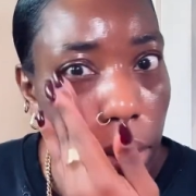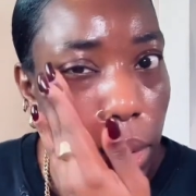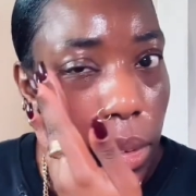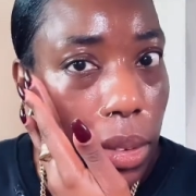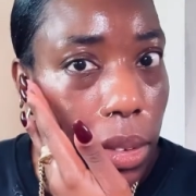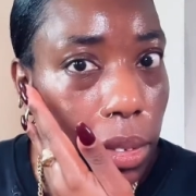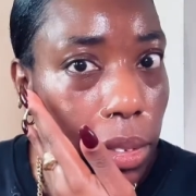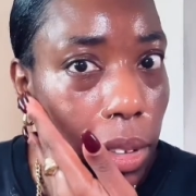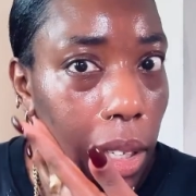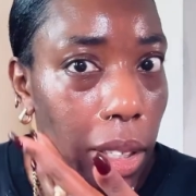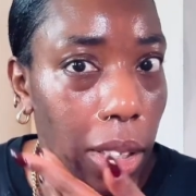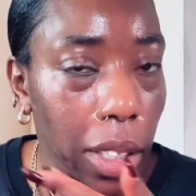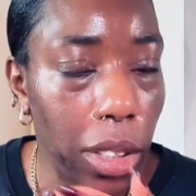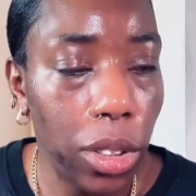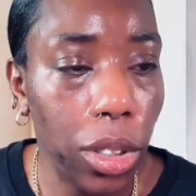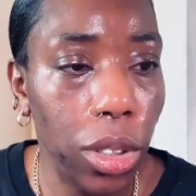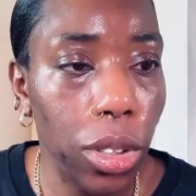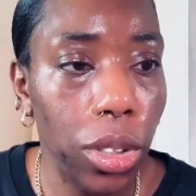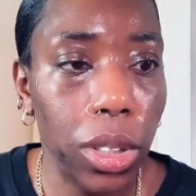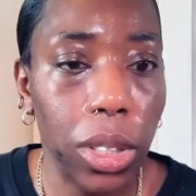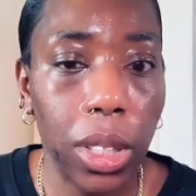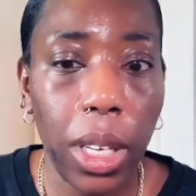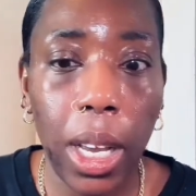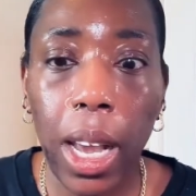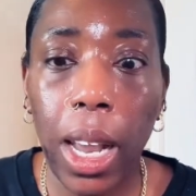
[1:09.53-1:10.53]
if I need to
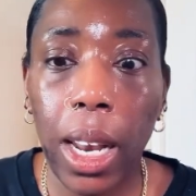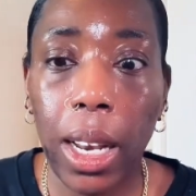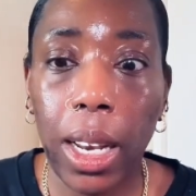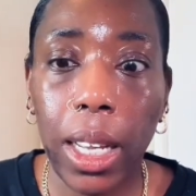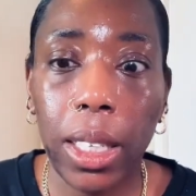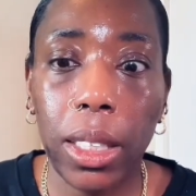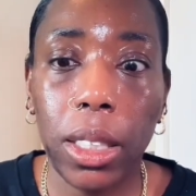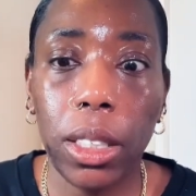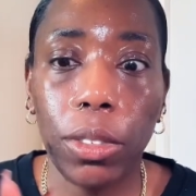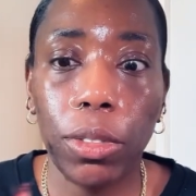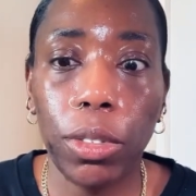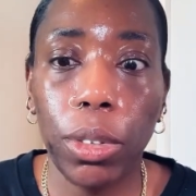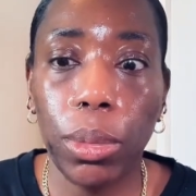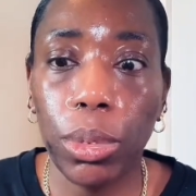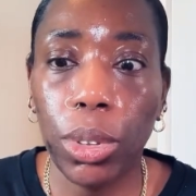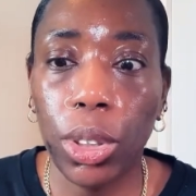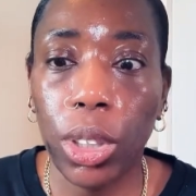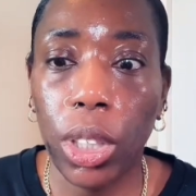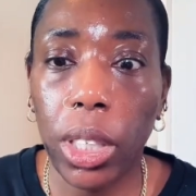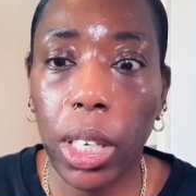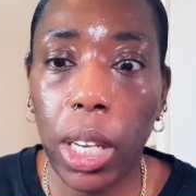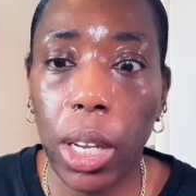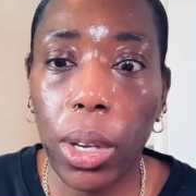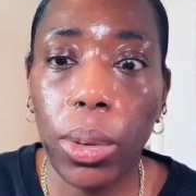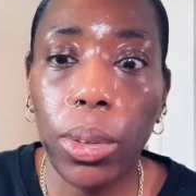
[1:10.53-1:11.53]
use a highlighter from
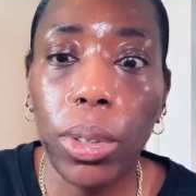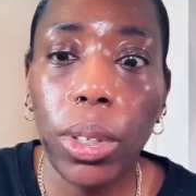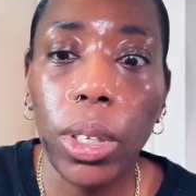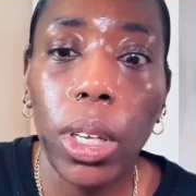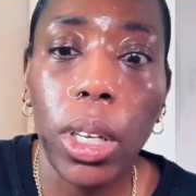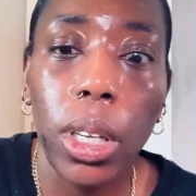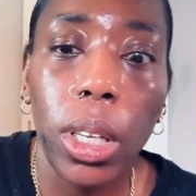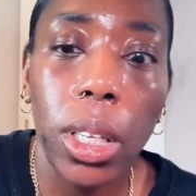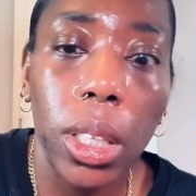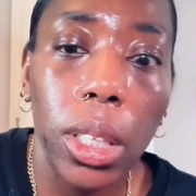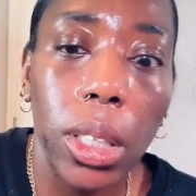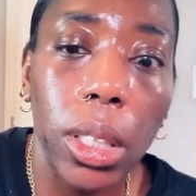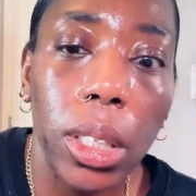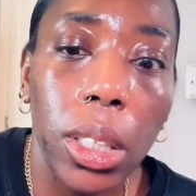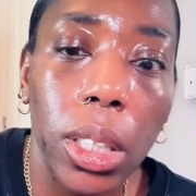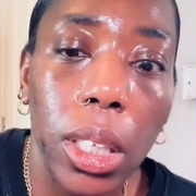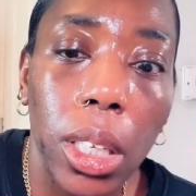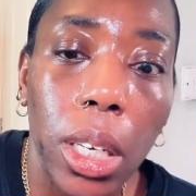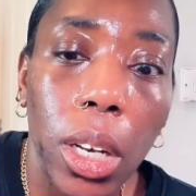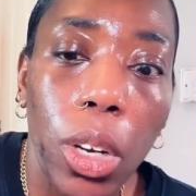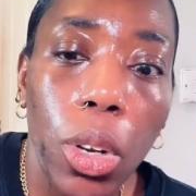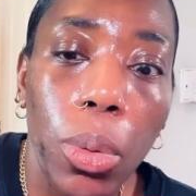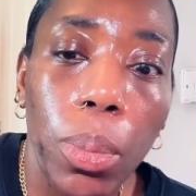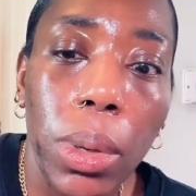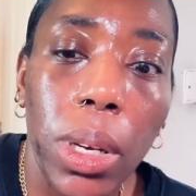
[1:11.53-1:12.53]
Chanel, the
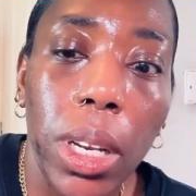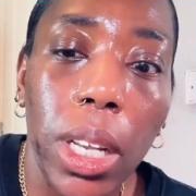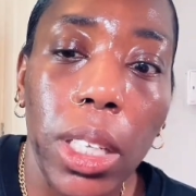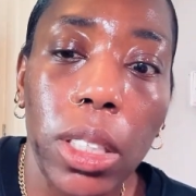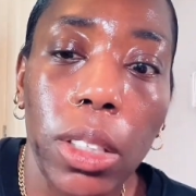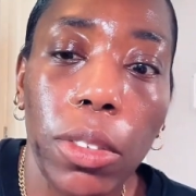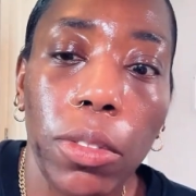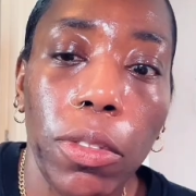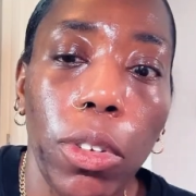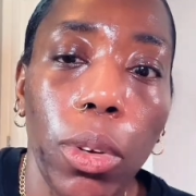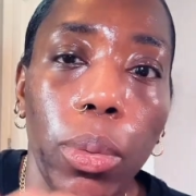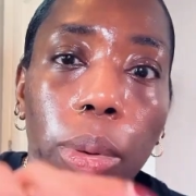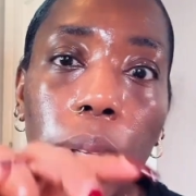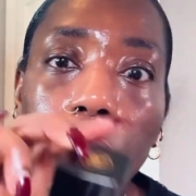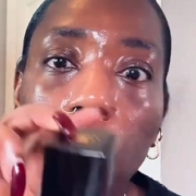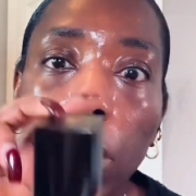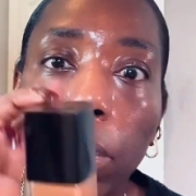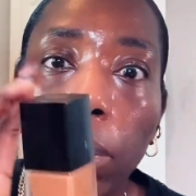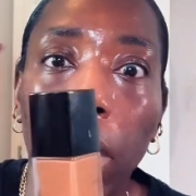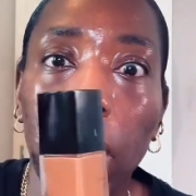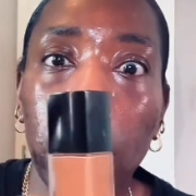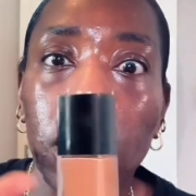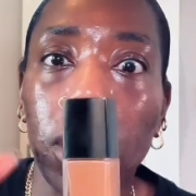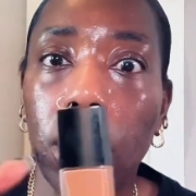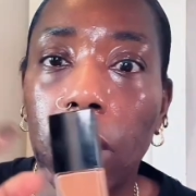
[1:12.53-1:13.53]
illuminating fluid to
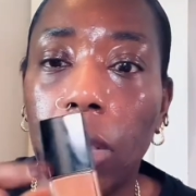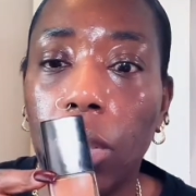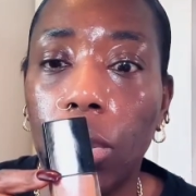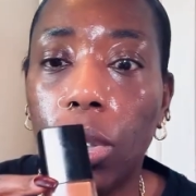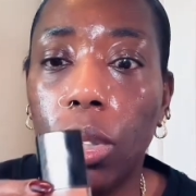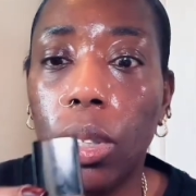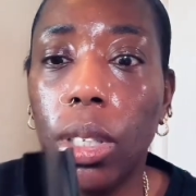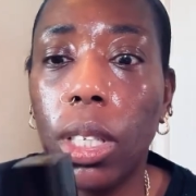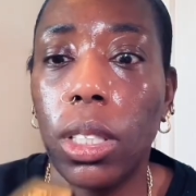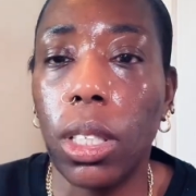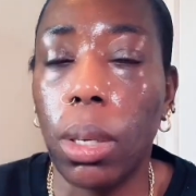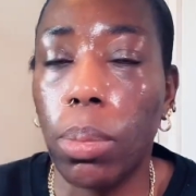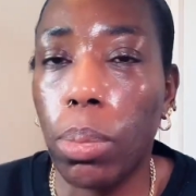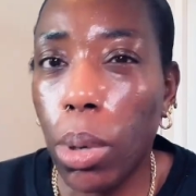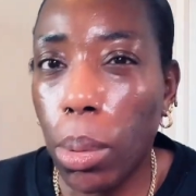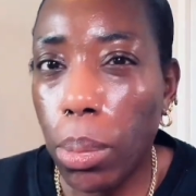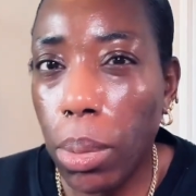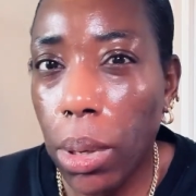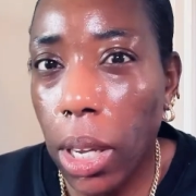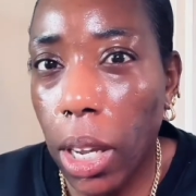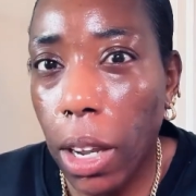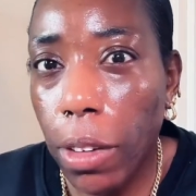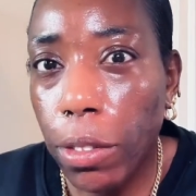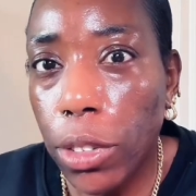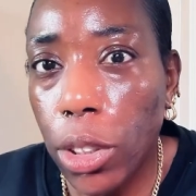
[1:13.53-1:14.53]
mix it into this. I
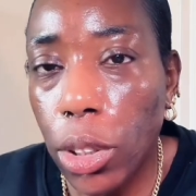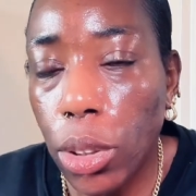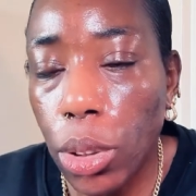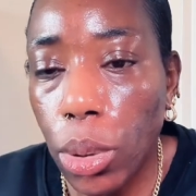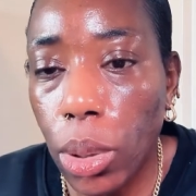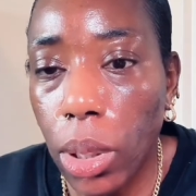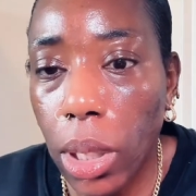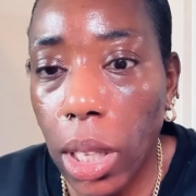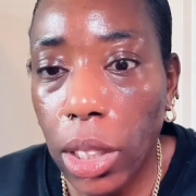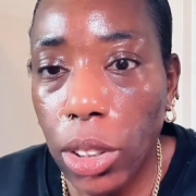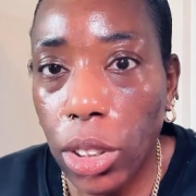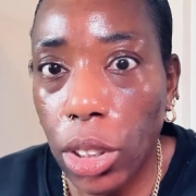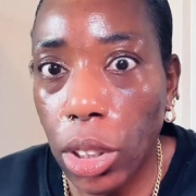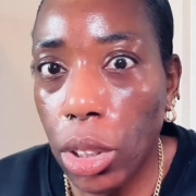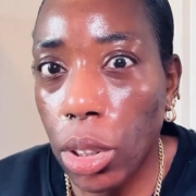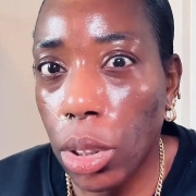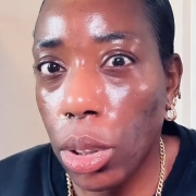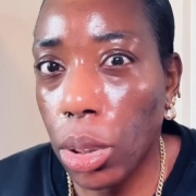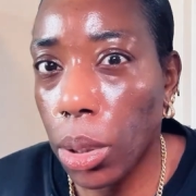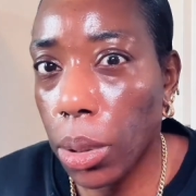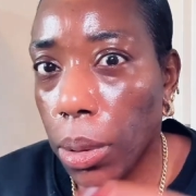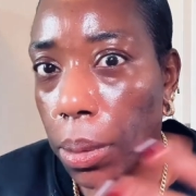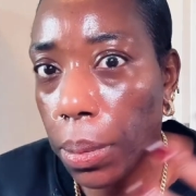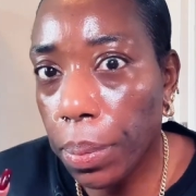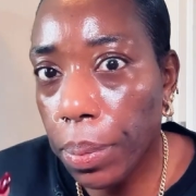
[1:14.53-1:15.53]
probably have to do that just
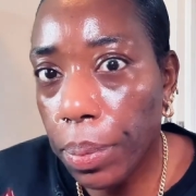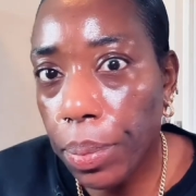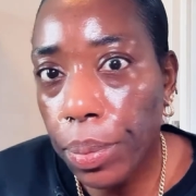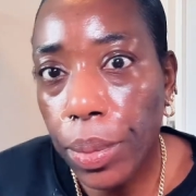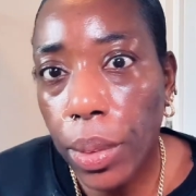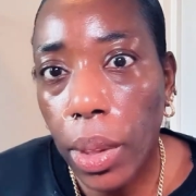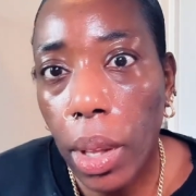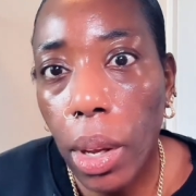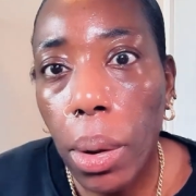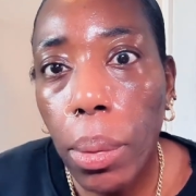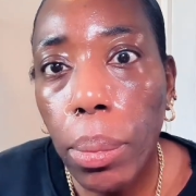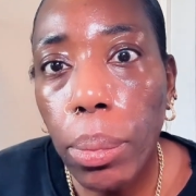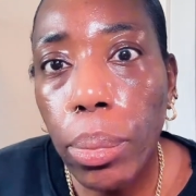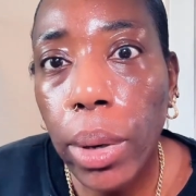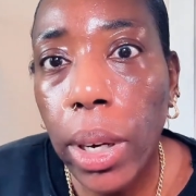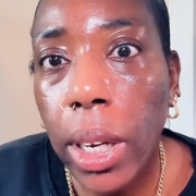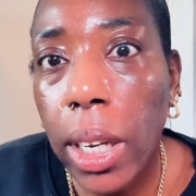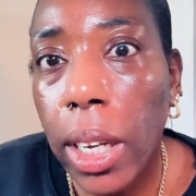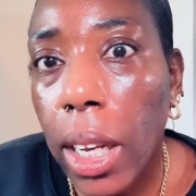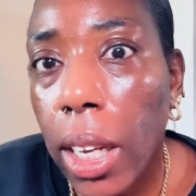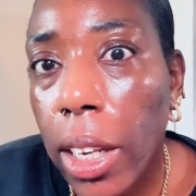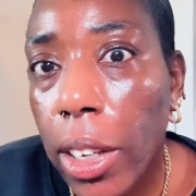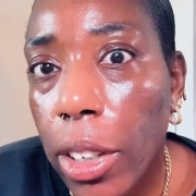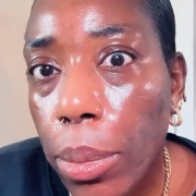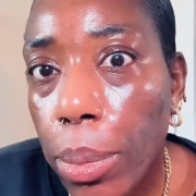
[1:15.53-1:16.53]
to
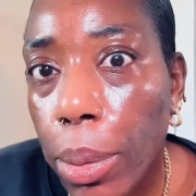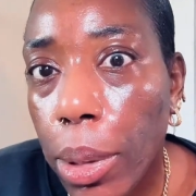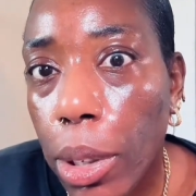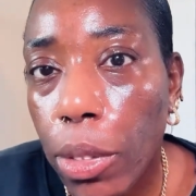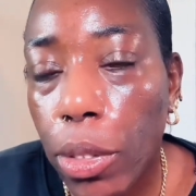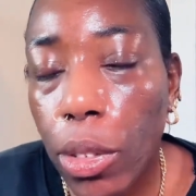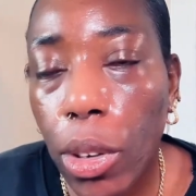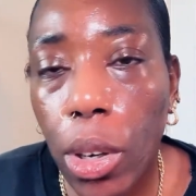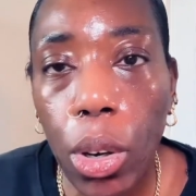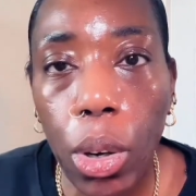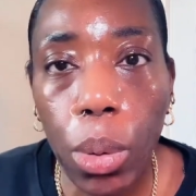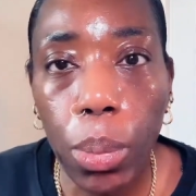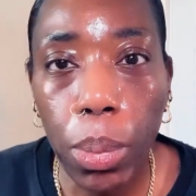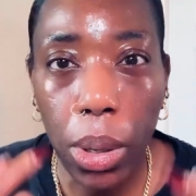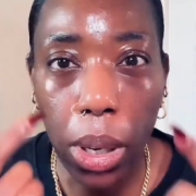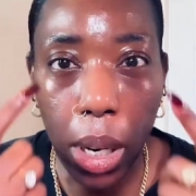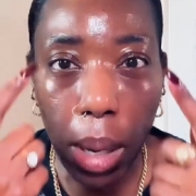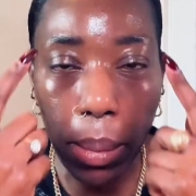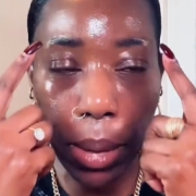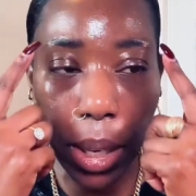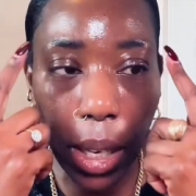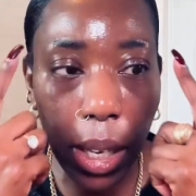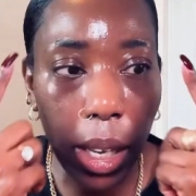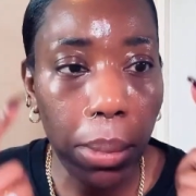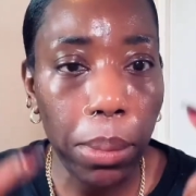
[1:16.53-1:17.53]
bring a little bit of glow, but
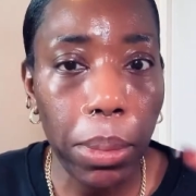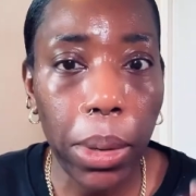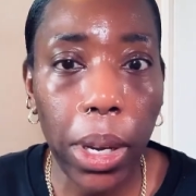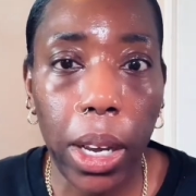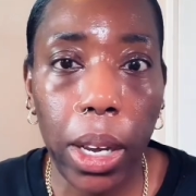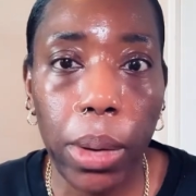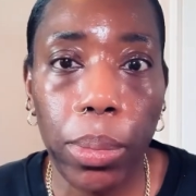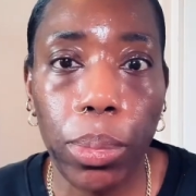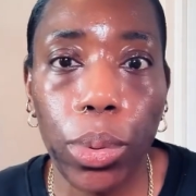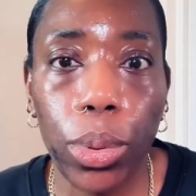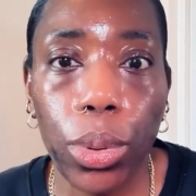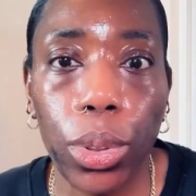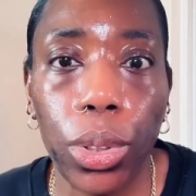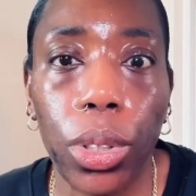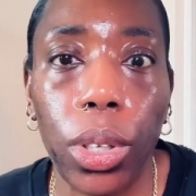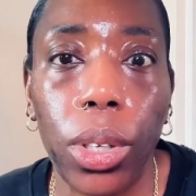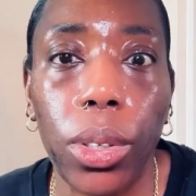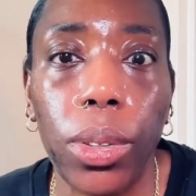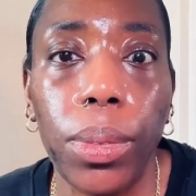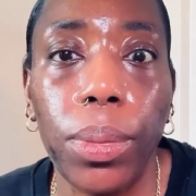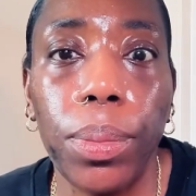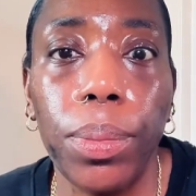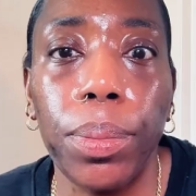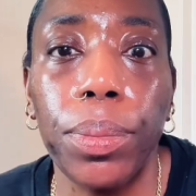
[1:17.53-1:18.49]
let me get my eyebrows done.